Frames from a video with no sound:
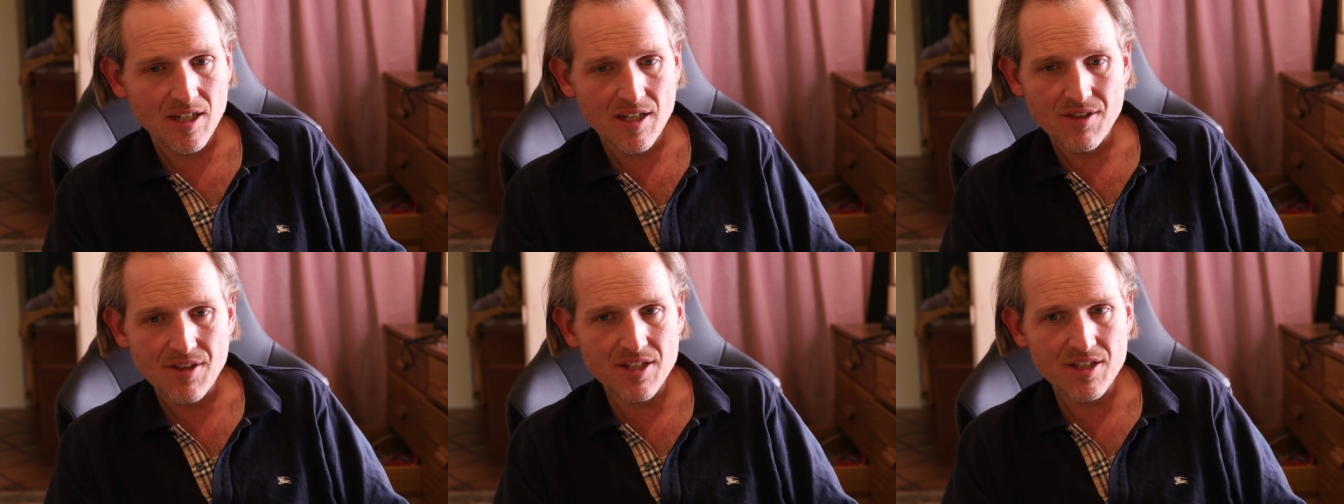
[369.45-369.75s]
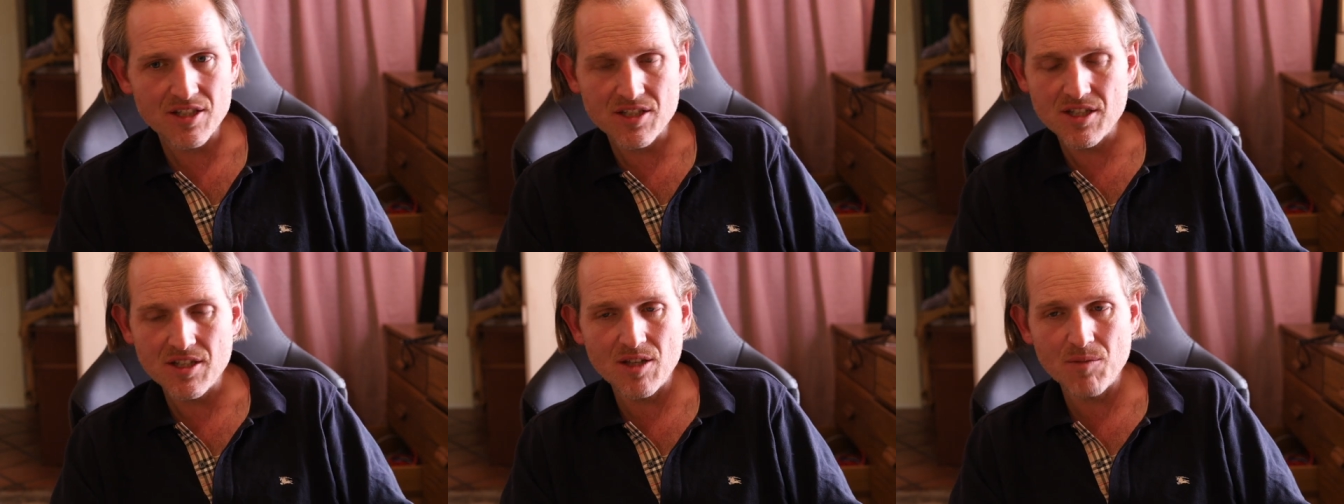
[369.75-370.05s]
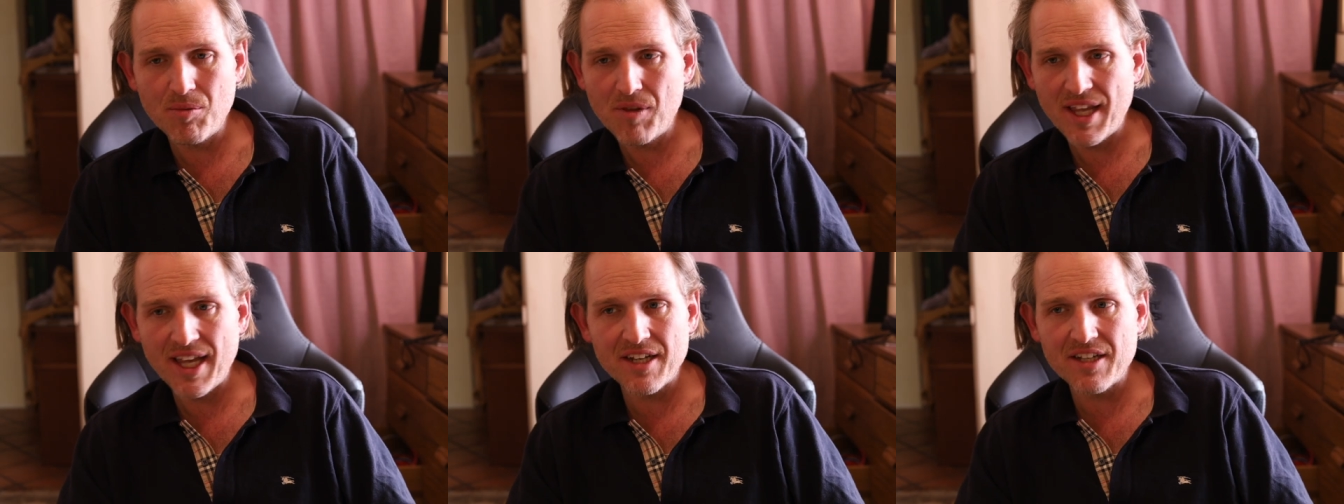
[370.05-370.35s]
This is the
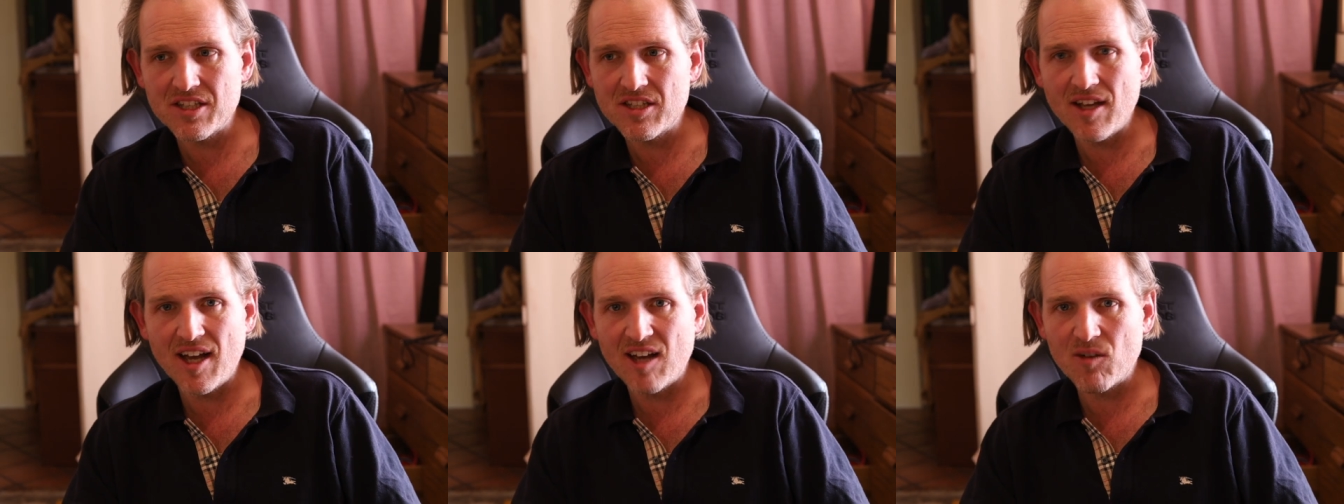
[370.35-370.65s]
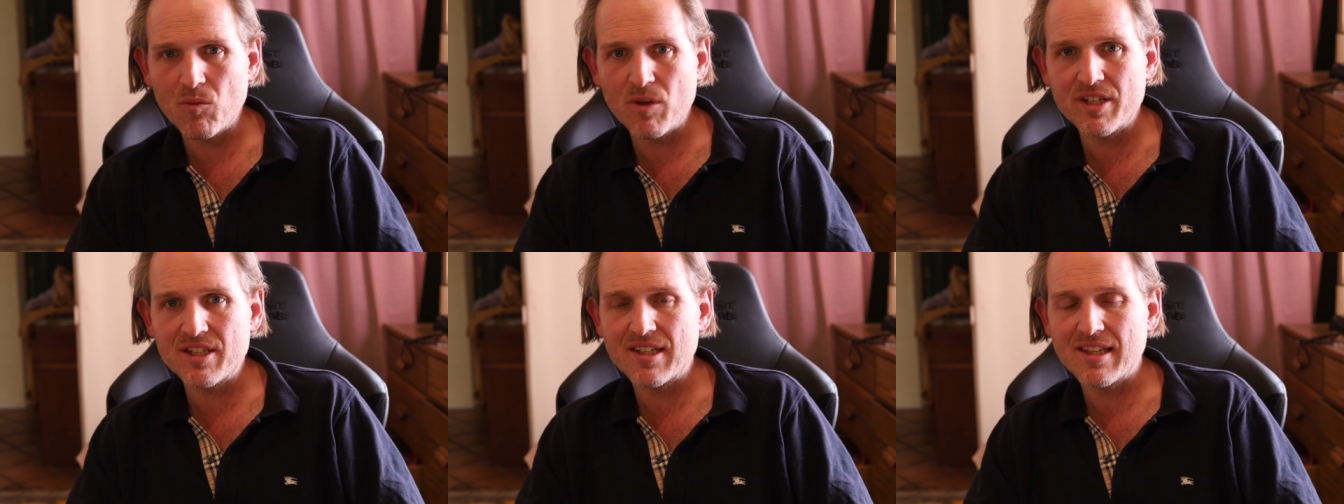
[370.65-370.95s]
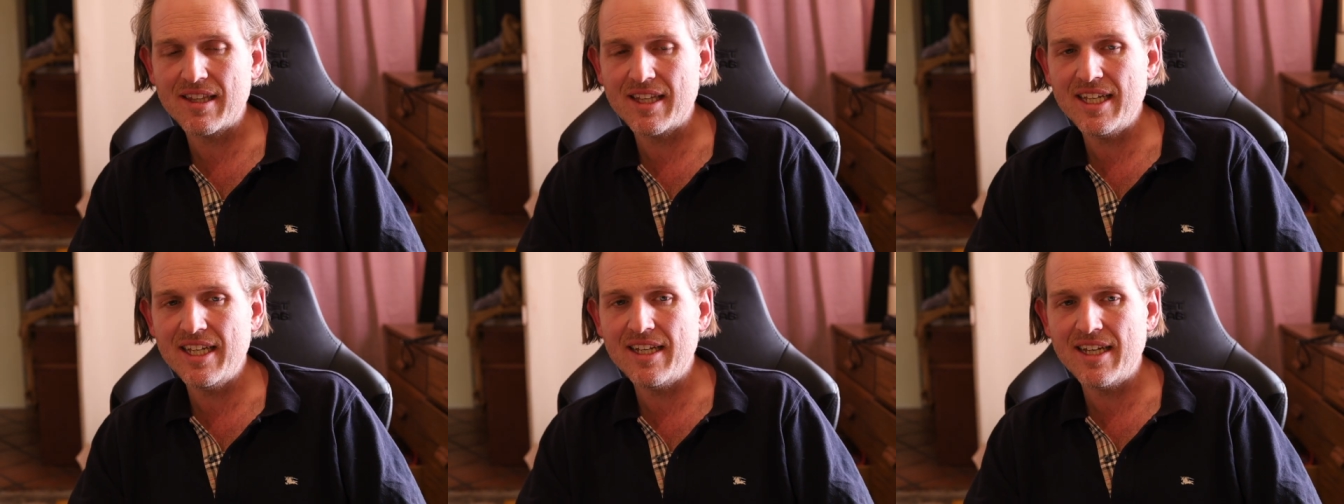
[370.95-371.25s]
plan is not what's
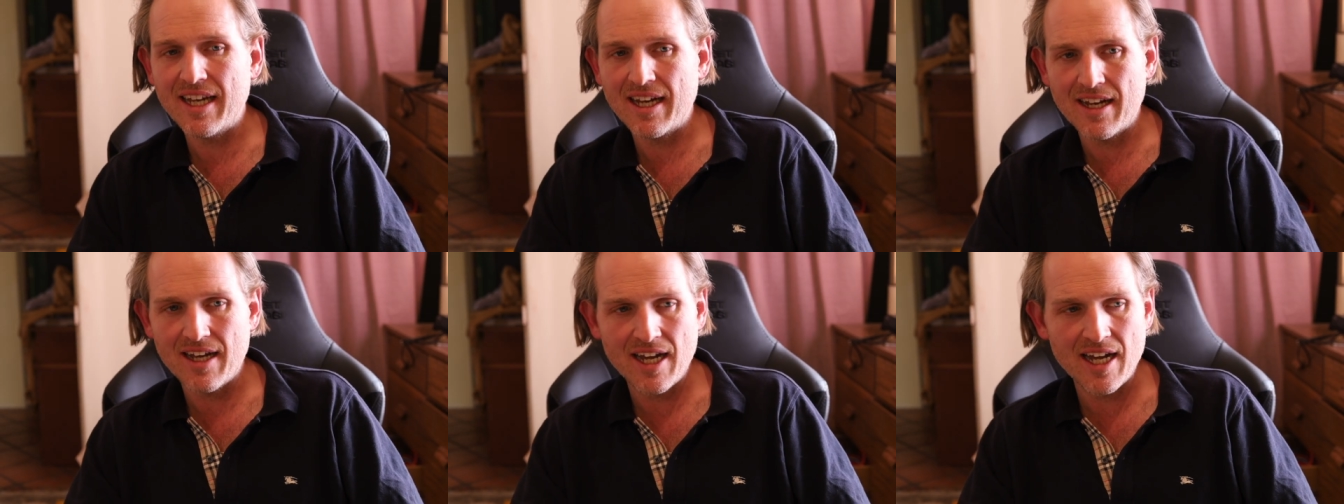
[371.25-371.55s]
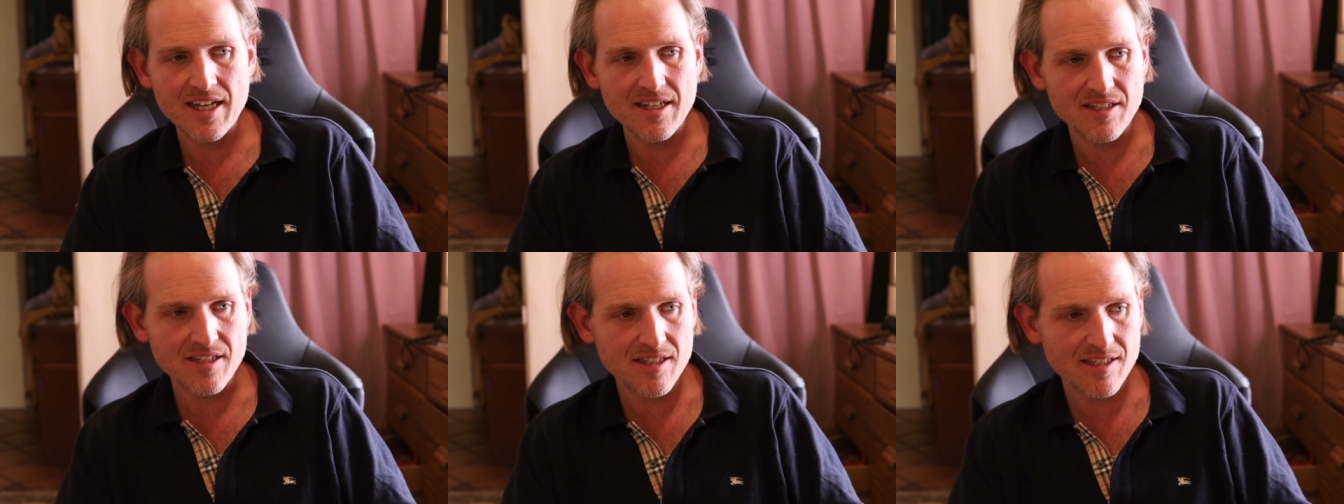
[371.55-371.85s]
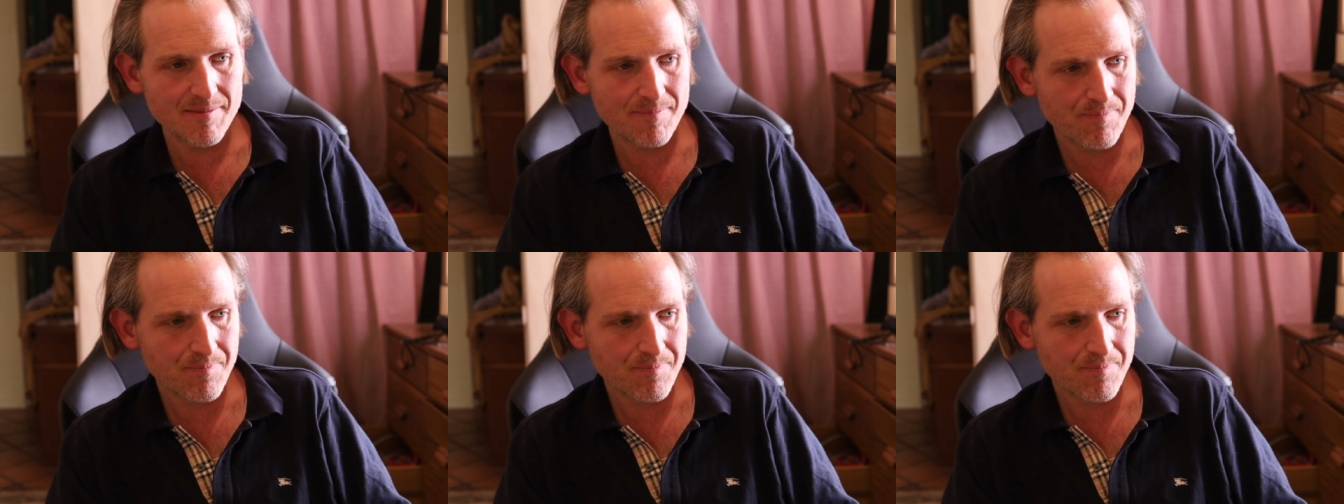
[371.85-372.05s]
leading us.